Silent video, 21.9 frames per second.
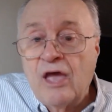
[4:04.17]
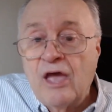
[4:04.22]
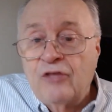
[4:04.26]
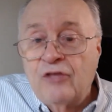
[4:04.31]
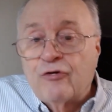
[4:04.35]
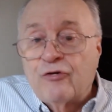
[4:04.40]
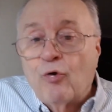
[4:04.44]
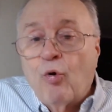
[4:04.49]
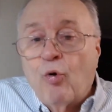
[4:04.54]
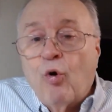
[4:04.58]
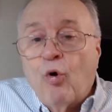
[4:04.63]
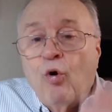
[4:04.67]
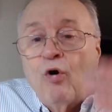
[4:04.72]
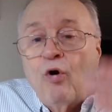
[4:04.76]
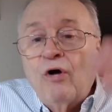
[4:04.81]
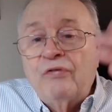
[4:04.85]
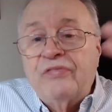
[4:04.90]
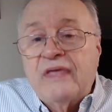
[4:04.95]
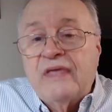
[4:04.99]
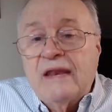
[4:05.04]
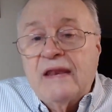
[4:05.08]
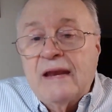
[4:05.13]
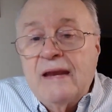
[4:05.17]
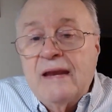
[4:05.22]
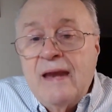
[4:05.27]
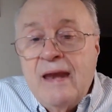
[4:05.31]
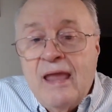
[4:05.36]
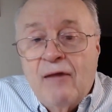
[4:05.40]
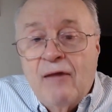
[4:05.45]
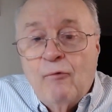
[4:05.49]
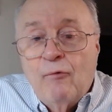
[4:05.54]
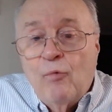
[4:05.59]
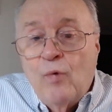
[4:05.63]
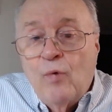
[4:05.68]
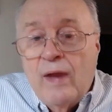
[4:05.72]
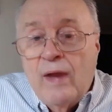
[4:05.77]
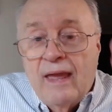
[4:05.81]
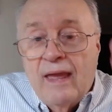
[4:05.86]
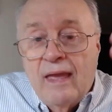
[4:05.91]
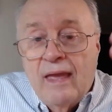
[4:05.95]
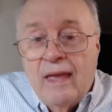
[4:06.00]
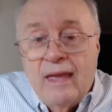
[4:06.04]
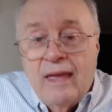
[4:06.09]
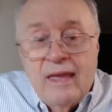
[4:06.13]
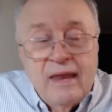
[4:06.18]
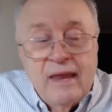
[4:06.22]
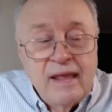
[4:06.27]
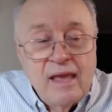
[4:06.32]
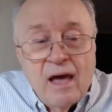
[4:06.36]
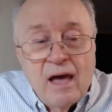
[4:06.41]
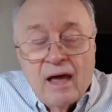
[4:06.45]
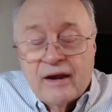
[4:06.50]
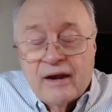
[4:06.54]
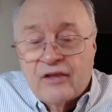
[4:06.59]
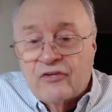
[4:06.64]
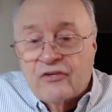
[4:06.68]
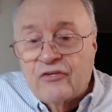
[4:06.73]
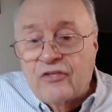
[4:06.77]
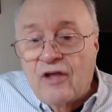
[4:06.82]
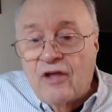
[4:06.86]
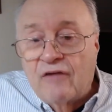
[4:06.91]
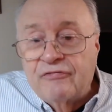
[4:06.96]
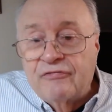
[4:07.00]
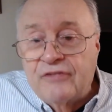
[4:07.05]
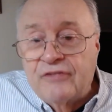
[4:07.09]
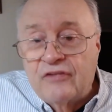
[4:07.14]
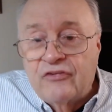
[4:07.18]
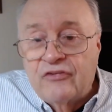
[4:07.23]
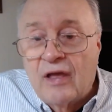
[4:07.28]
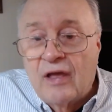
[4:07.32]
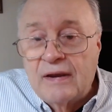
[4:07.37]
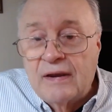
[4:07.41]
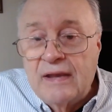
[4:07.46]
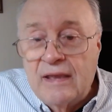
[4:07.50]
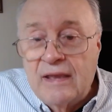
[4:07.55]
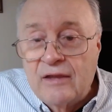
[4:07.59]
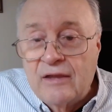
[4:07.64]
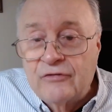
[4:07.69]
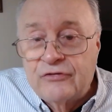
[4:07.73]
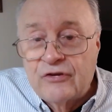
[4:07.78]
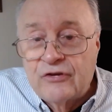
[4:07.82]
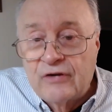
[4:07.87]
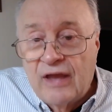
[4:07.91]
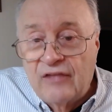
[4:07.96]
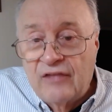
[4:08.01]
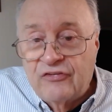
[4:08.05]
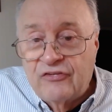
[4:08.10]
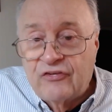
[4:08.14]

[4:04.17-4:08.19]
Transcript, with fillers: through all the nitwit, idiotic stuff that's on the internet,